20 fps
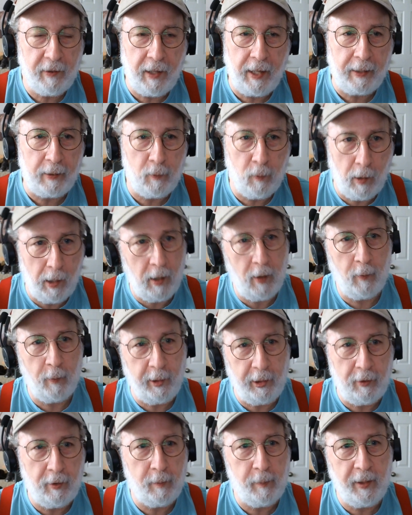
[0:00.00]
like, well, we
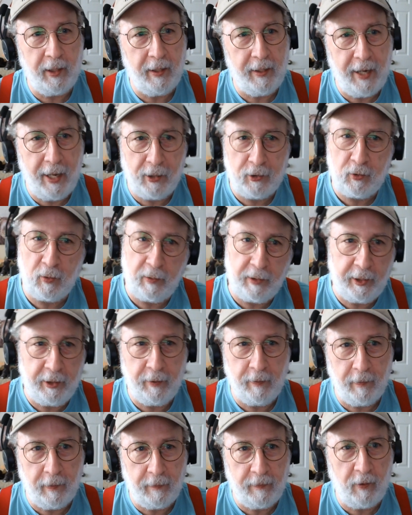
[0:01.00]
could be an agile
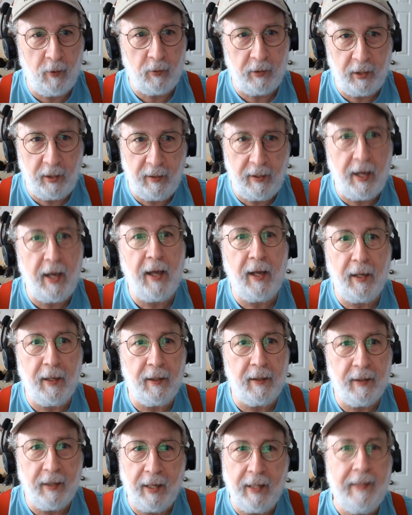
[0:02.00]
leader if only
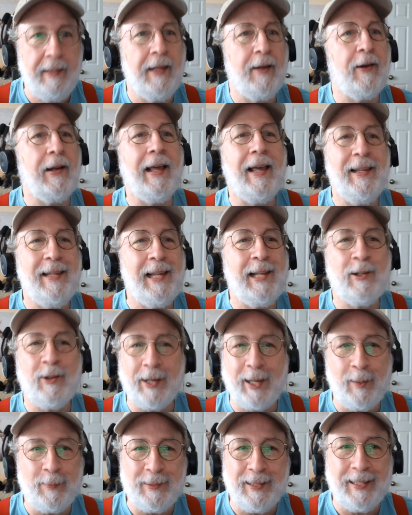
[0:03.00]
they. And they
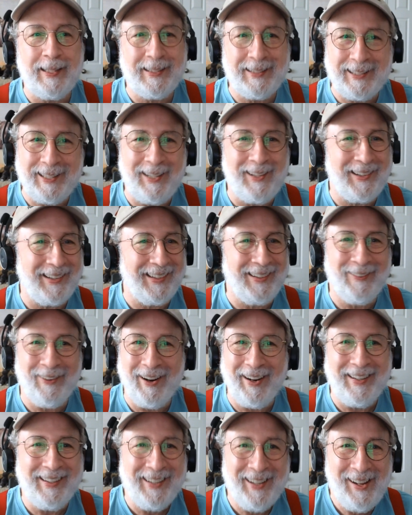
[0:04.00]
look up to the ceiling,
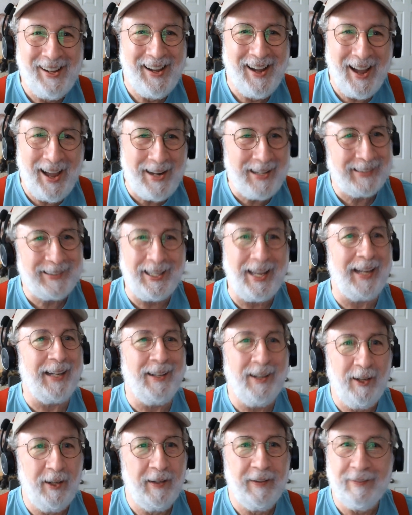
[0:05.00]
right? And it's like,
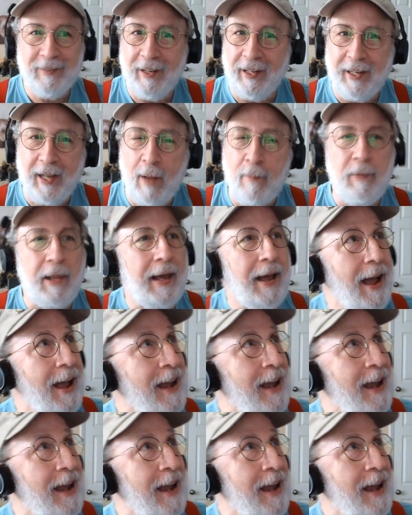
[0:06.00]
right, I